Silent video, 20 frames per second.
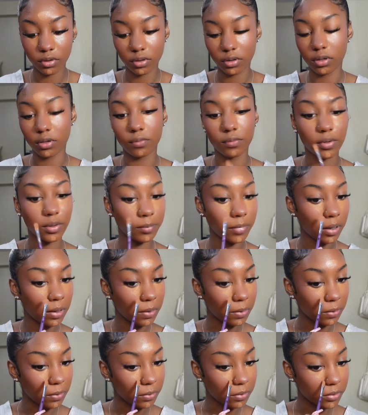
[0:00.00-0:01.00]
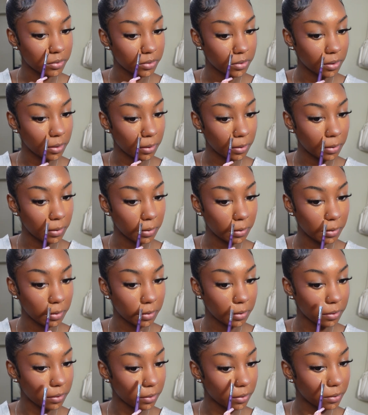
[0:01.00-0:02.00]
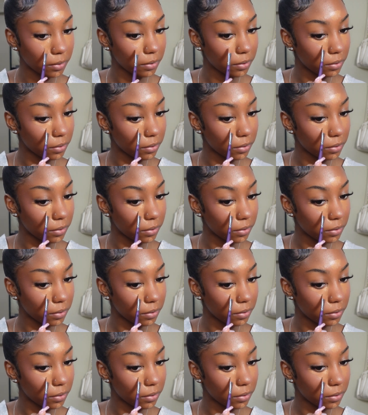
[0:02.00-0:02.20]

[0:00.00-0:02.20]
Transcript: Around my nose and here.